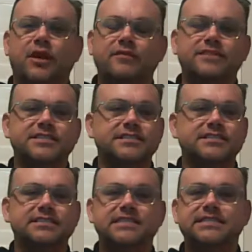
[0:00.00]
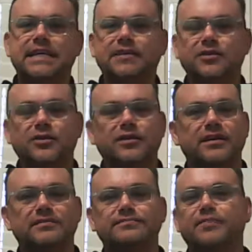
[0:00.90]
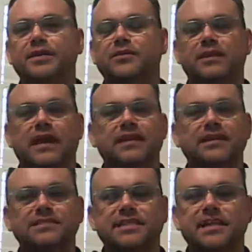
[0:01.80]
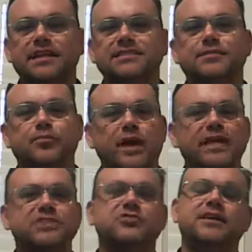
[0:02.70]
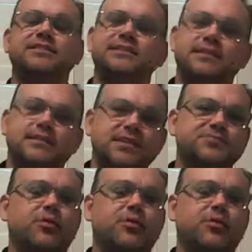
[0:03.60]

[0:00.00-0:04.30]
you know, I've listened to Zig Ziglar and been to a lot of his things and Brian Tracy and Les